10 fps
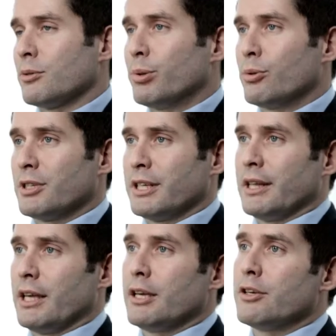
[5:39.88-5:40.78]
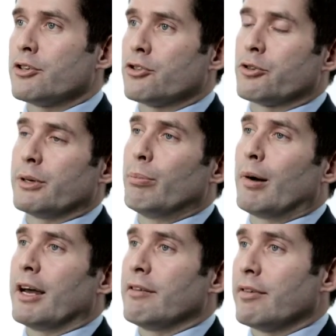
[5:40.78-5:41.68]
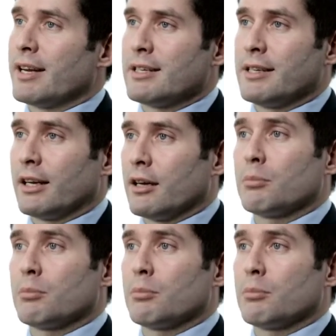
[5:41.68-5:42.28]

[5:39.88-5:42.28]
supporting the industry by investing and